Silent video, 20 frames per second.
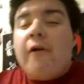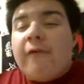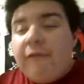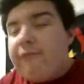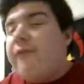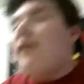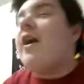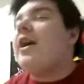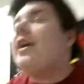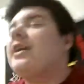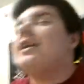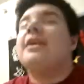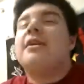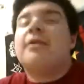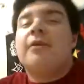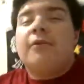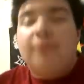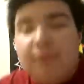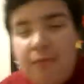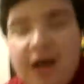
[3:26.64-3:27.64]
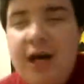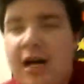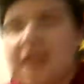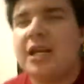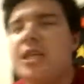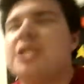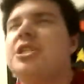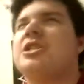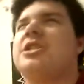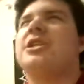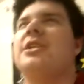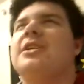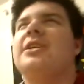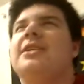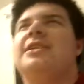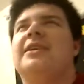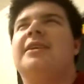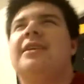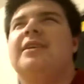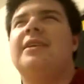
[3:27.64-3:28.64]
fucking much,
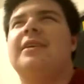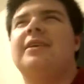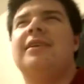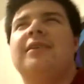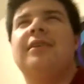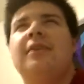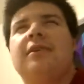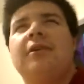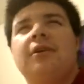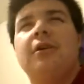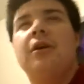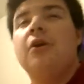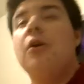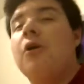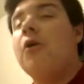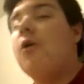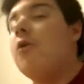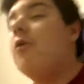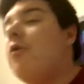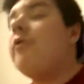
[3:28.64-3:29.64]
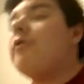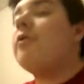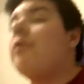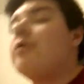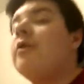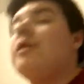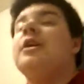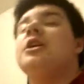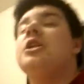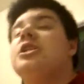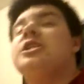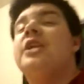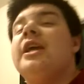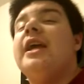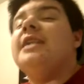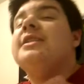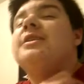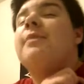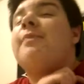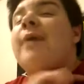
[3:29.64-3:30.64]
or
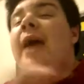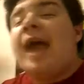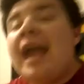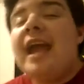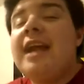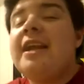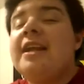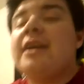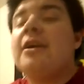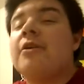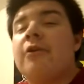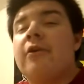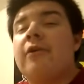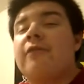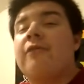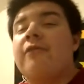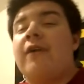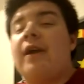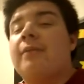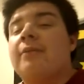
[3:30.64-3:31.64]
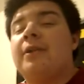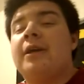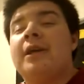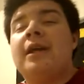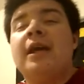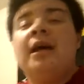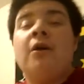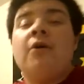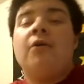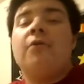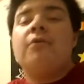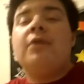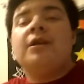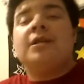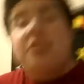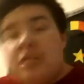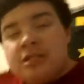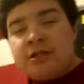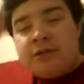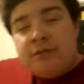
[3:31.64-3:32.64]
she ends up hating her family,
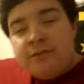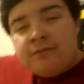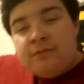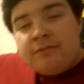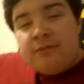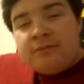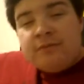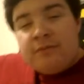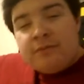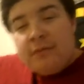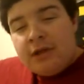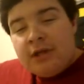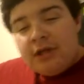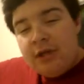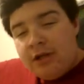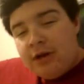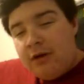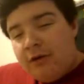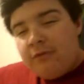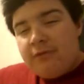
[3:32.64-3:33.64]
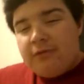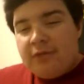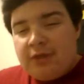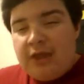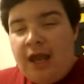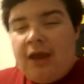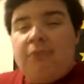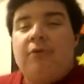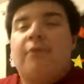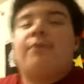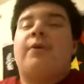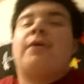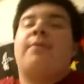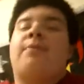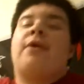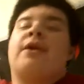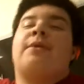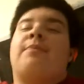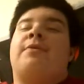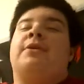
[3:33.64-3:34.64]
which, they would be
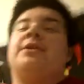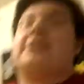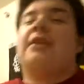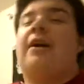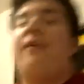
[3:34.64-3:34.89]
pretty pissed